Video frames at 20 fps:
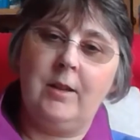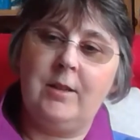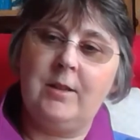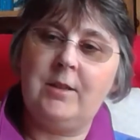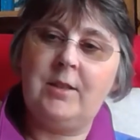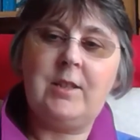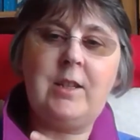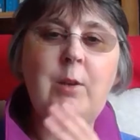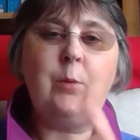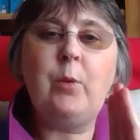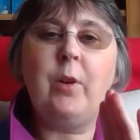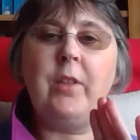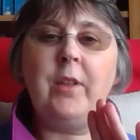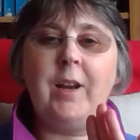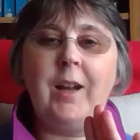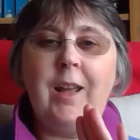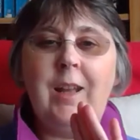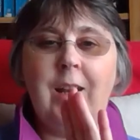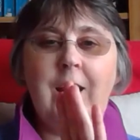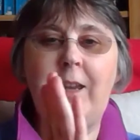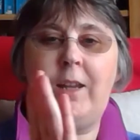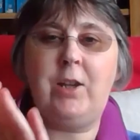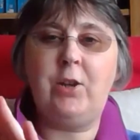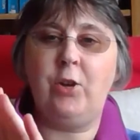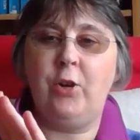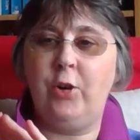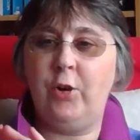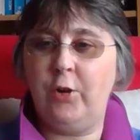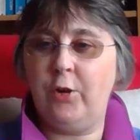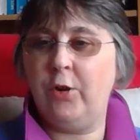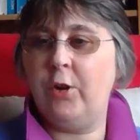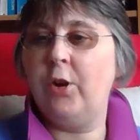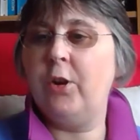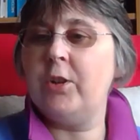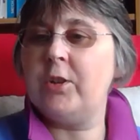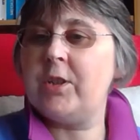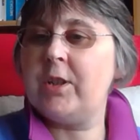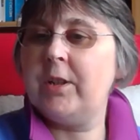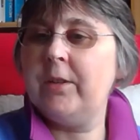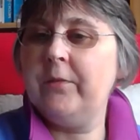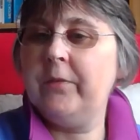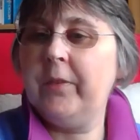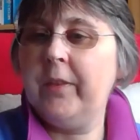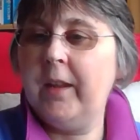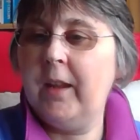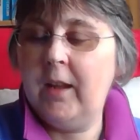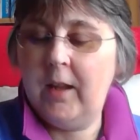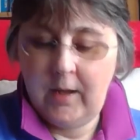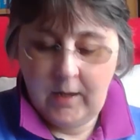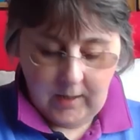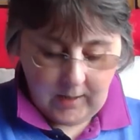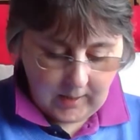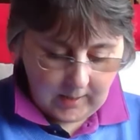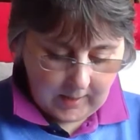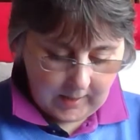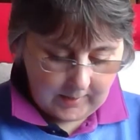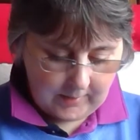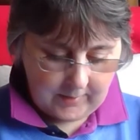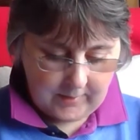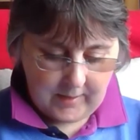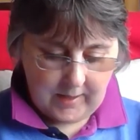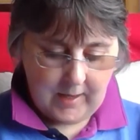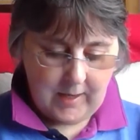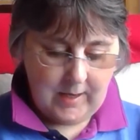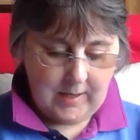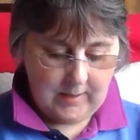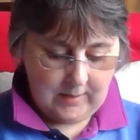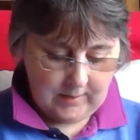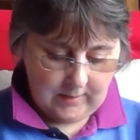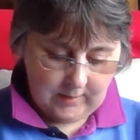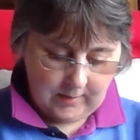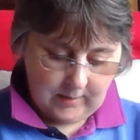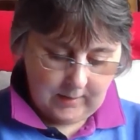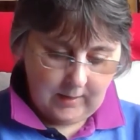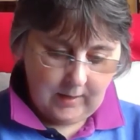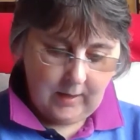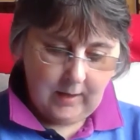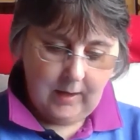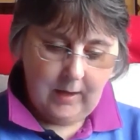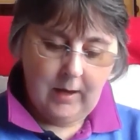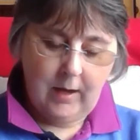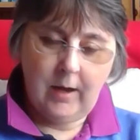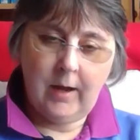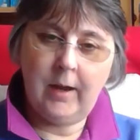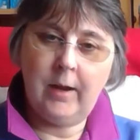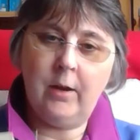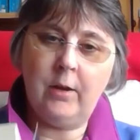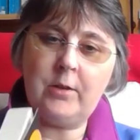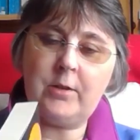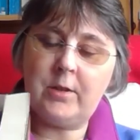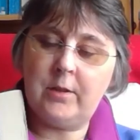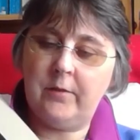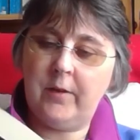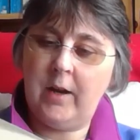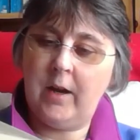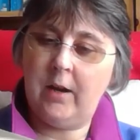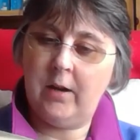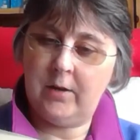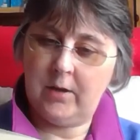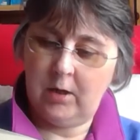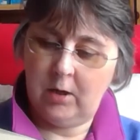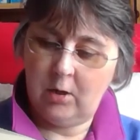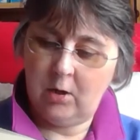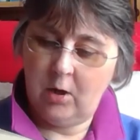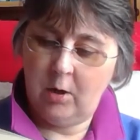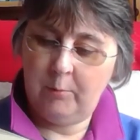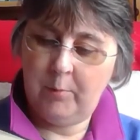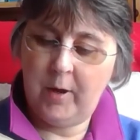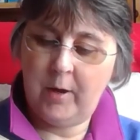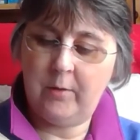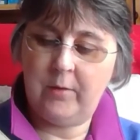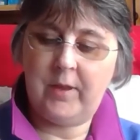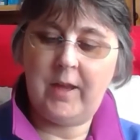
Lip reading: whether I like her or not. And then I also have heard a lot about The